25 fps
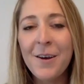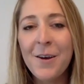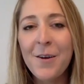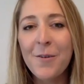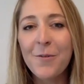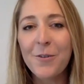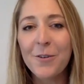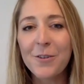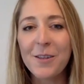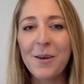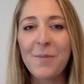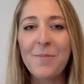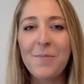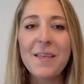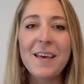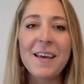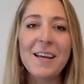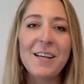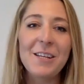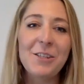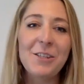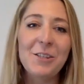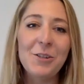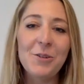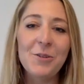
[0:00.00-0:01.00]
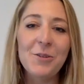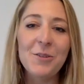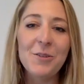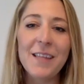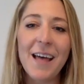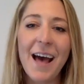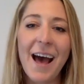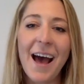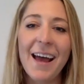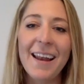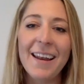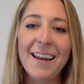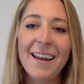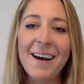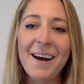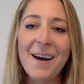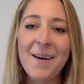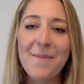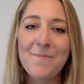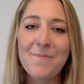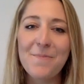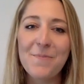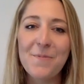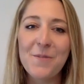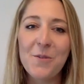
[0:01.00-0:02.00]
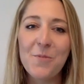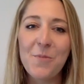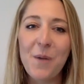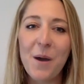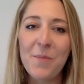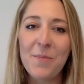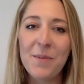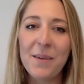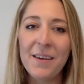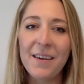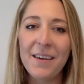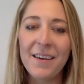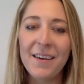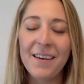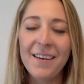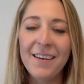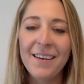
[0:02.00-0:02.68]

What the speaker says: for some of the issues that you might be